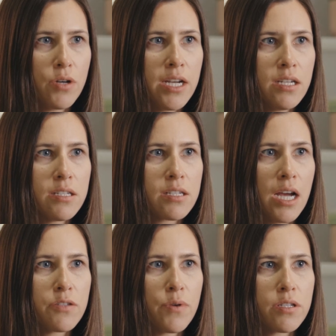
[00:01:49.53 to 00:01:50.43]
try to
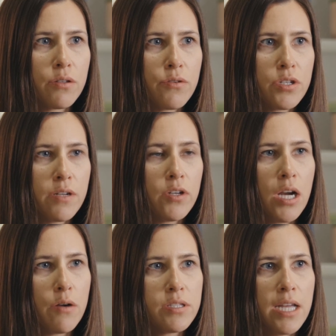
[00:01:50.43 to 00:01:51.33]
discuss resolution of
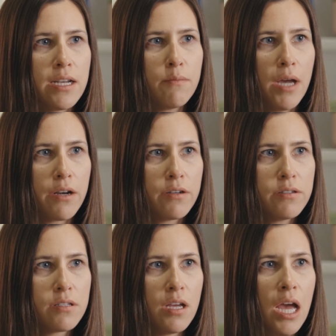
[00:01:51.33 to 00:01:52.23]
their outstanding
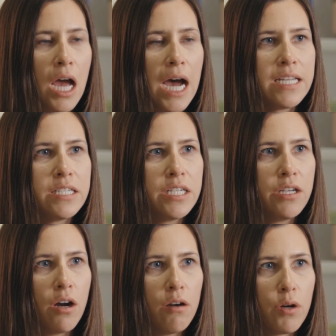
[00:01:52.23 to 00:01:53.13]
matters, a
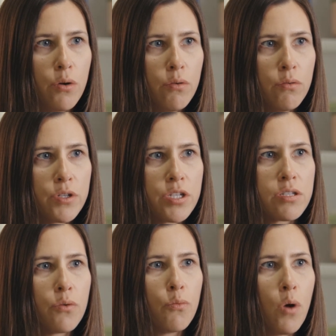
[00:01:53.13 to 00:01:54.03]
DRO, which
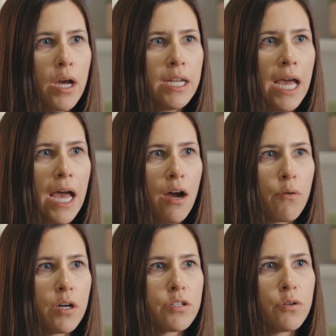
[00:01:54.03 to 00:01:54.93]
is a 1
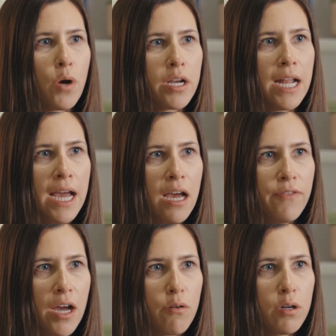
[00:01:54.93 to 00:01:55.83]
hour to
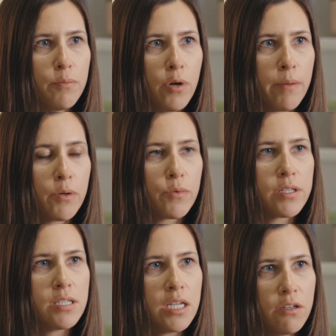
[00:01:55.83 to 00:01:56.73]
1.5 hour appointment
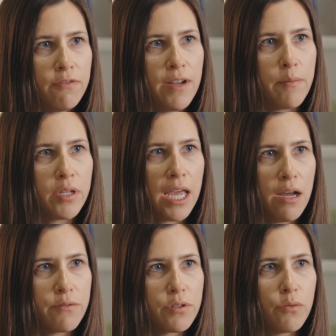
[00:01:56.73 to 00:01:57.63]
with senior family
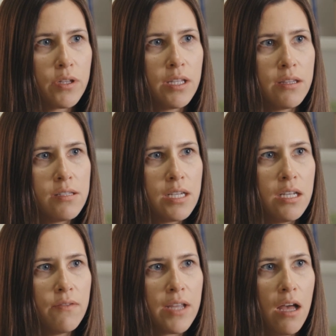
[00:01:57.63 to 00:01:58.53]
counsel within the
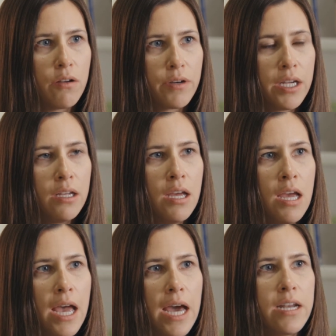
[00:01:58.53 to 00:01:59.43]
city of Calgary
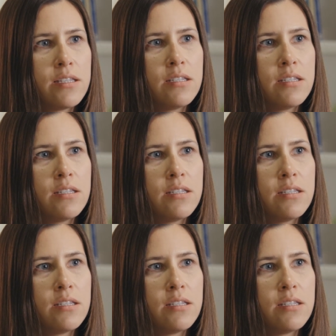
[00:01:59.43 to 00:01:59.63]
and is